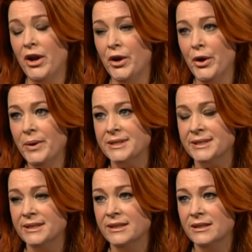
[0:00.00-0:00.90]
Oh, not
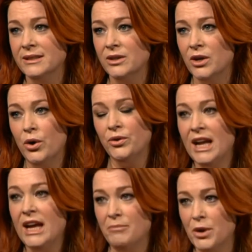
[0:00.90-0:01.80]
always. Oh,
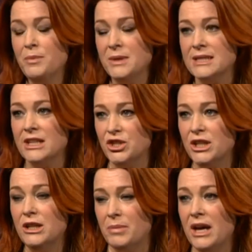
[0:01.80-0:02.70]
they have moments. Like
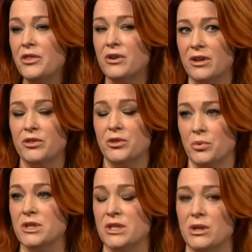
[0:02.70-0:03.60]
Sheila and Pather are not the
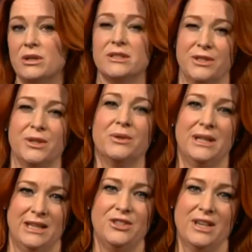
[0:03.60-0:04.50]
worst. The oldest two,
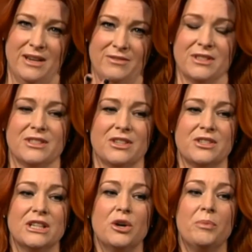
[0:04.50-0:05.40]
I'll let you have it because they're
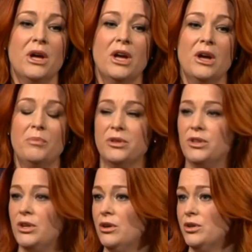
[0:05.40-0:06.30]
still up.
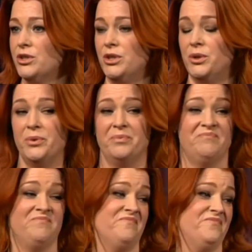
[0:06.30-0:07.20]
But the younger two,
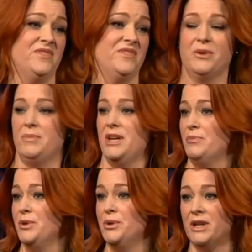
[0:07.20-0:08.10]
they could be in
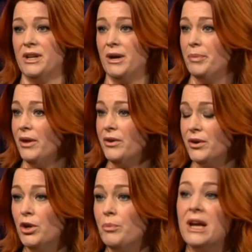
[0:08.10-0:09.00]
a mood and not
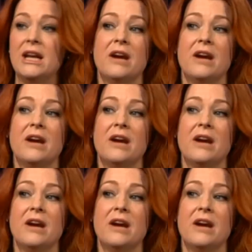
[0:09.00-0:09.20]
bother, But